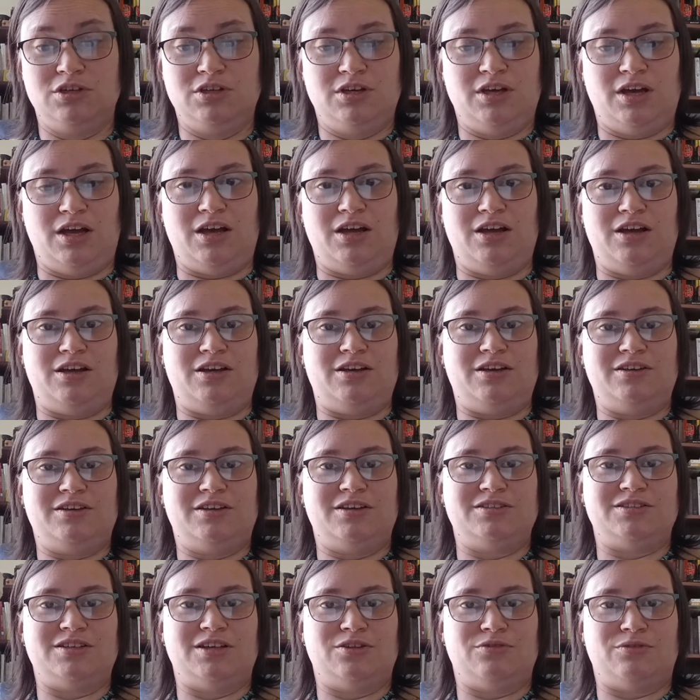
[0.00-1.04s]

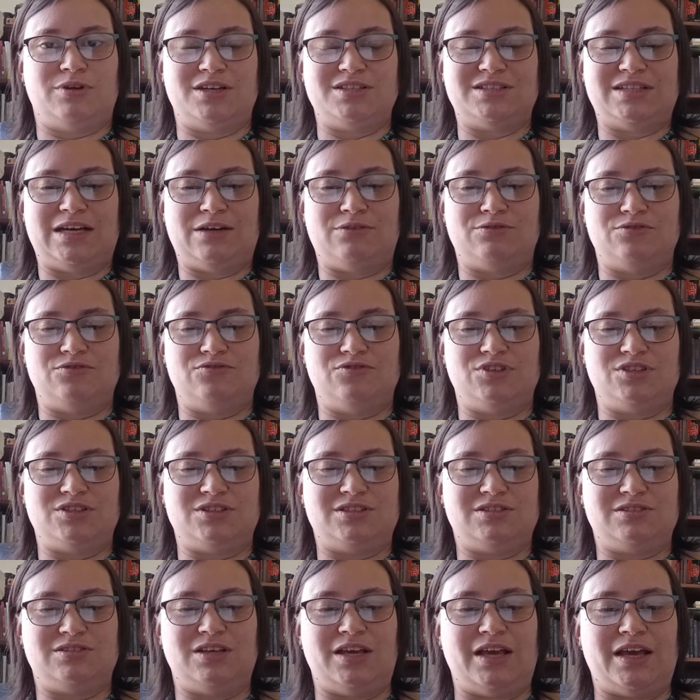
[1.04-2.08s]
because uh, otherwise that would just
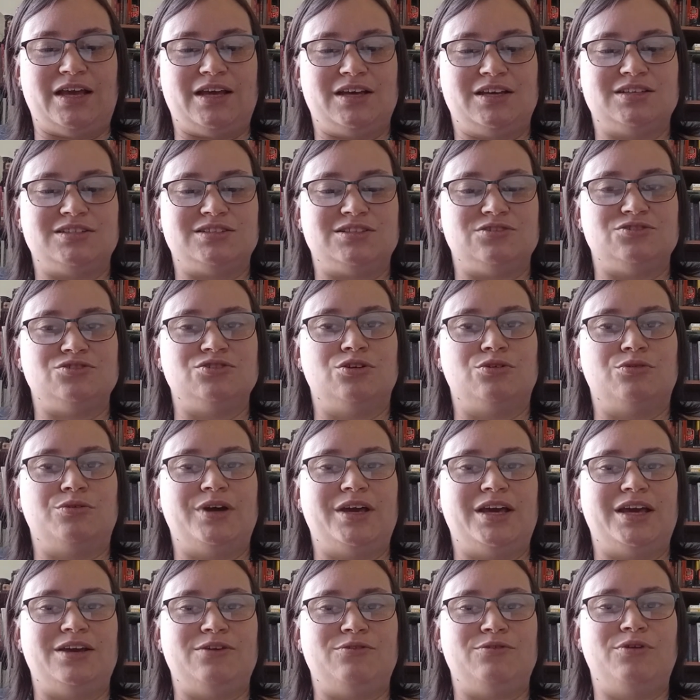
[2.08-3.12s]
Gosh. yeah because there's no
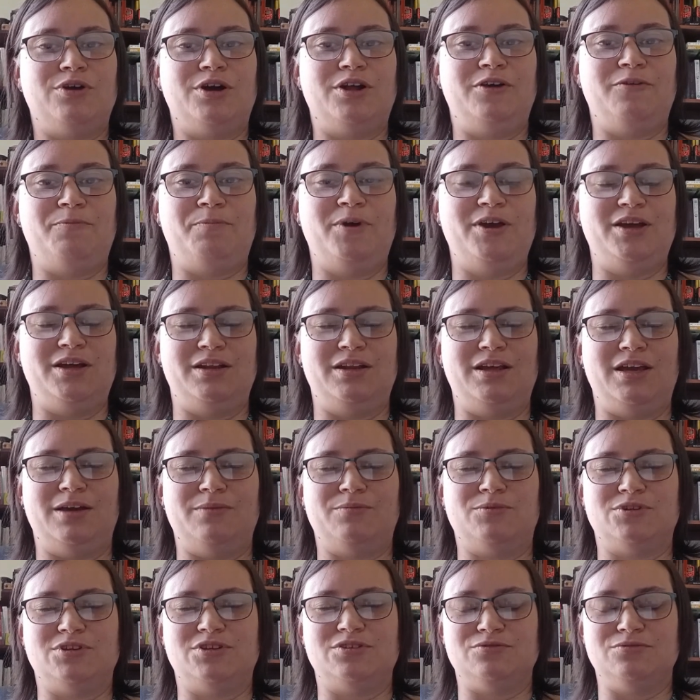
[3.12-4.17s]
way I would have been
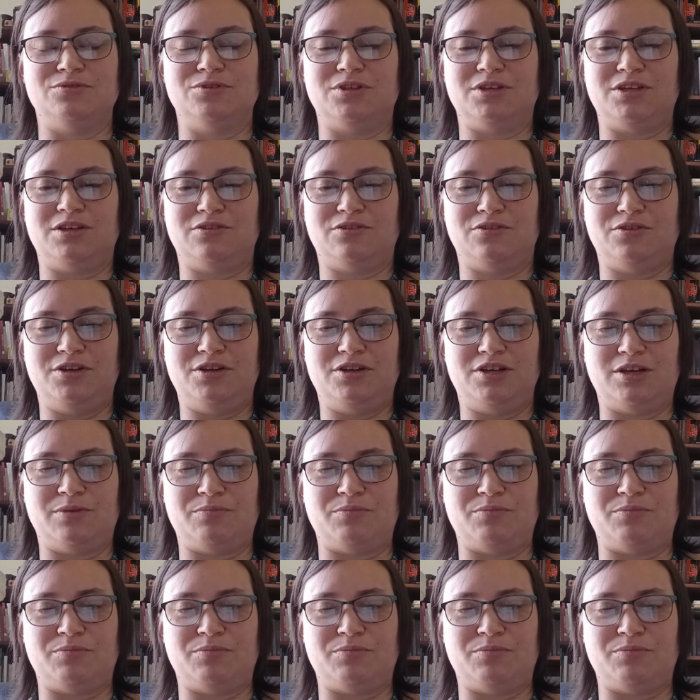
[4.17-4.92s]
able to really clean up